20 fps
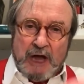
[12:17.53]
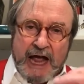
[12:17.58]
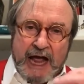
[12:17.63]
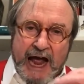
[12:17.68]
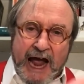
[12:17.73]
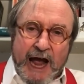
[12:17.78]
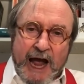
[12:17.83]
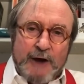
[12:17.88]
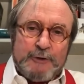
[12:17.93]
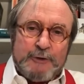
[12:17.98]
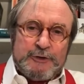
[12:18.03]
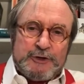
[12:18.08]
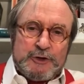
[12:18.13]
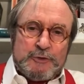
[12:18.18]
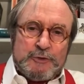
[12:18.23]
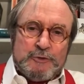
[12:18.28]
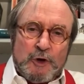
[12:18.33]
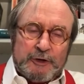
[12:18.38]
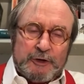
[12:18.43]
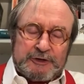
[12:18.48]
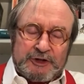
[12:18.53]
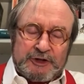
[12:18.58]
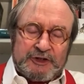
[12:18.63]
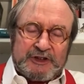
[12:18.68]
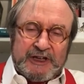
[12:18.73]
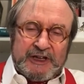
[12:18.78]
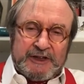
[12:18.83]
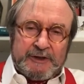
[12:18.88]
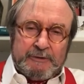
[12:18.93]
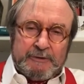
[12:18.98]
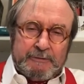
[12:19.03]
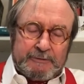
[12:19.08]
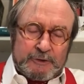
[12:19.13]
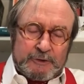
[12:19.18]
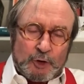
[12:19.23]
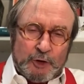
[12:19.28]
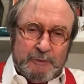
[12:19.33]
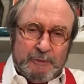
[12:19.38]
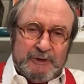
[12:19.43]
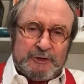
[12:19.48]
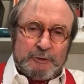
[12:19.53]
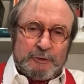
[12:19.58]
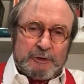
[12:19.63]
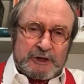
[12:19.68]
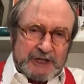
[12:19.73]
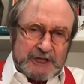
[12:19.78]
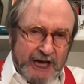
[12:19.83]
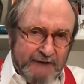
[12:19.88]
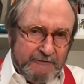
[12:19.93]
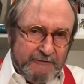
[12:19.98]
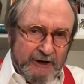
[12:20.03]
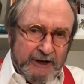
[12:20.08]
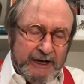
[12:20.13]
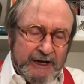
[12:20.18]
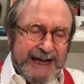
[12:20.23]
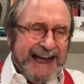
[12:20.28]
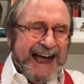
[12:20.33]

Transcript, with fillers: How do you not just get the economy to recover?